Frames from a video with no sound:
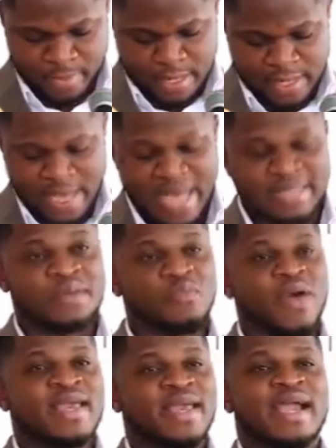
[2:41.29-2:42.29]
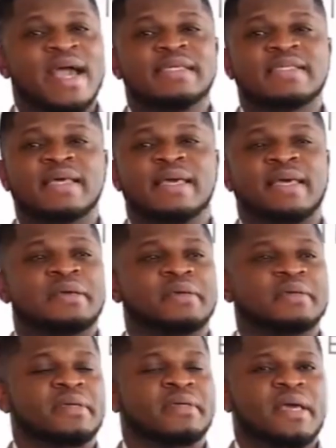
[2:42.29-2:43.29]
Yes, I'm why I can say.
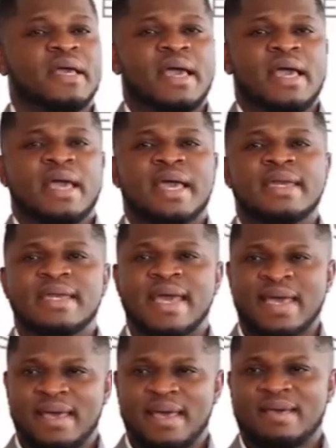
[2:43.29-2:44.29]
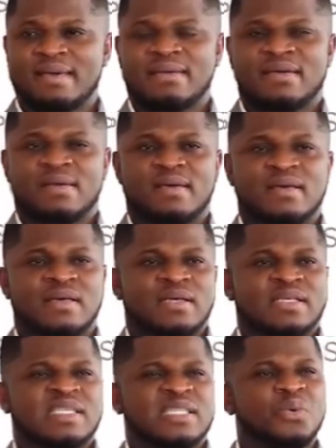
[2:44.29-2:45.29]
And ne,
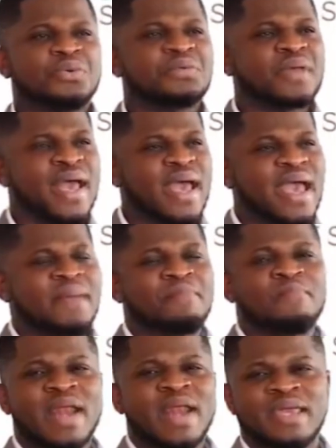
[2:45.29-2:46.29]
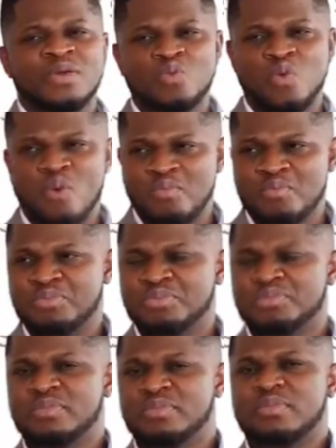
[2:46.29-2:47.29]
so we share a bra you womb.
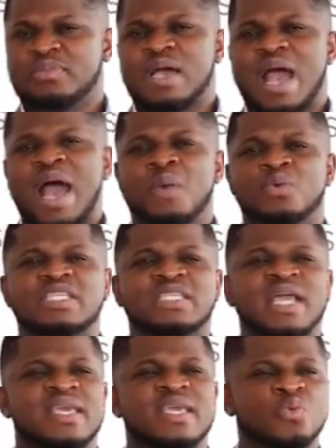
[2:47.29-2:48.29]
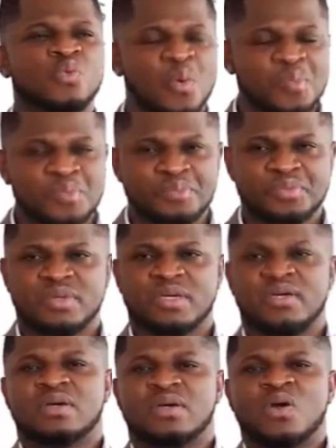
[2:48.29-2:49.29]
I won't try you womb.
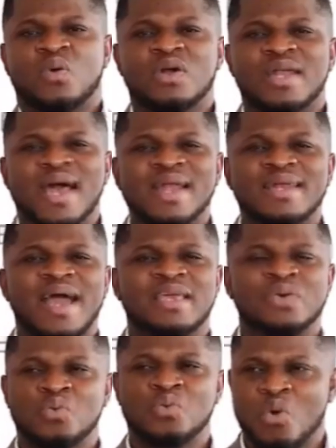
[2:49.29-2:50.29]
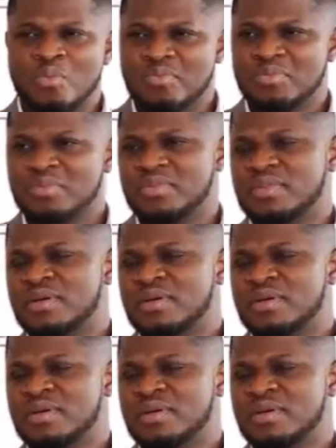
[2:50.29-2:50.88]
Conana you womb.